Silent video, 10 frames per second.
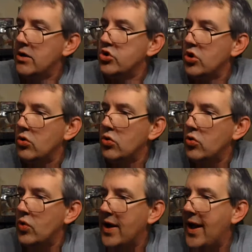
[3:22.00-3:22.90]

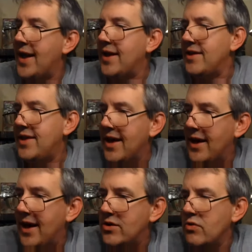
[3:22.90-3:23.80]
So
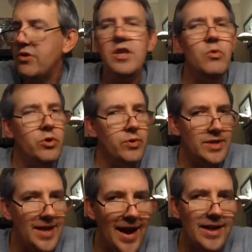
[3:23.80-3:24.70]
yeah, I don't think you want to
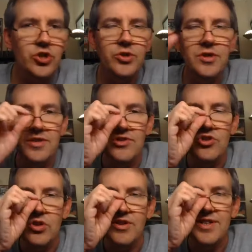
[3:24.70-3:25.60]
attach
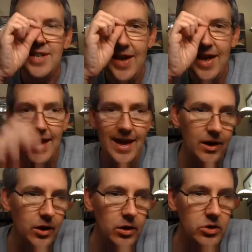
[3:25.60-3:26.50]
this
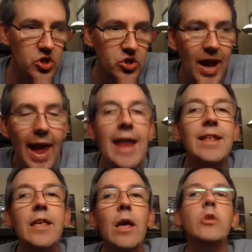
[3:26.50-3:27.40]
tag to just
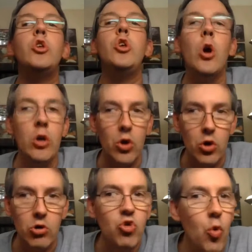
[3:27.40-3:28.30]
any
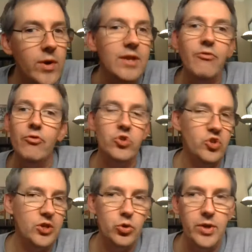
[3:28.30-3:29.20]
younger 21st
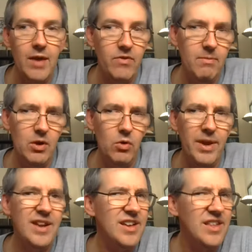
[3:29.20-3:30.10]
century heavy metal
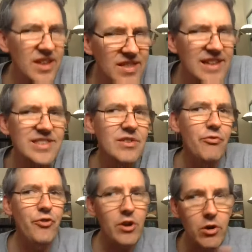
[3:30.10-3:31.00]
band. I think that's
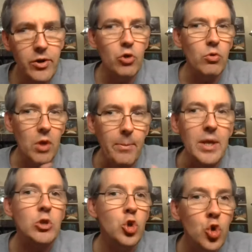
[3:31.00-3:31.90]
unfair, and you're
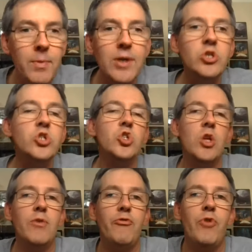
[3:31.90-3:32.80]
lumping too much
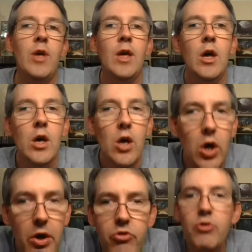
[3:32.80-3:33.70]
stuff
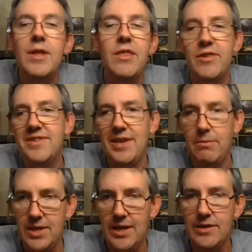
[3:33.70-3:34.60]
underneath the
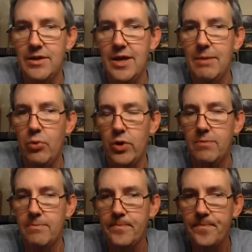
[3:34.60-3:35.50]
same tent at that point.